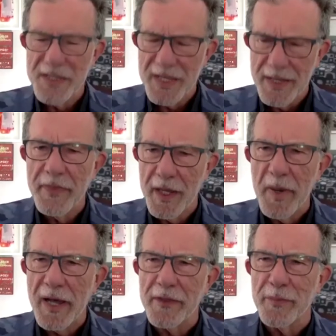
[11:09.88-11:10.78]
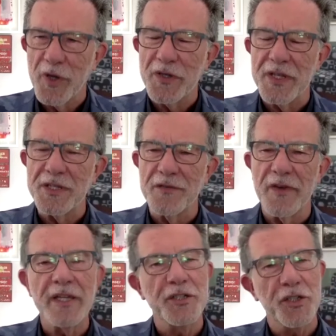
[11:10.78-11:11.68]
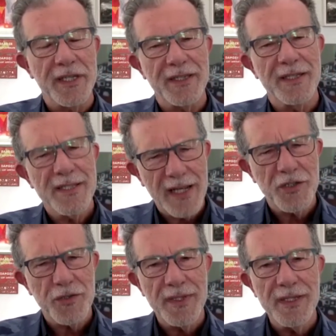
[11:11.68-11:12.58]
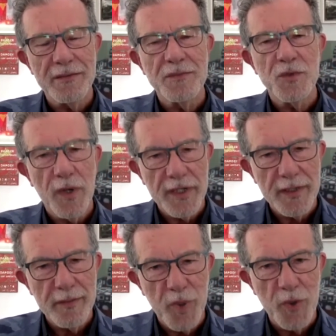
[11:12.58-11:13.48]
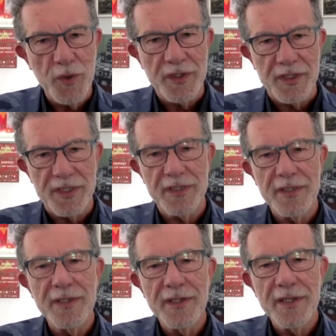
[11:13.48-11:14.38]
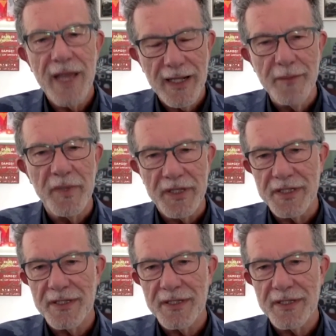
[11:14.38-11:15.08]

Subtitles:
there something about the process of aging that is actually quite an important element?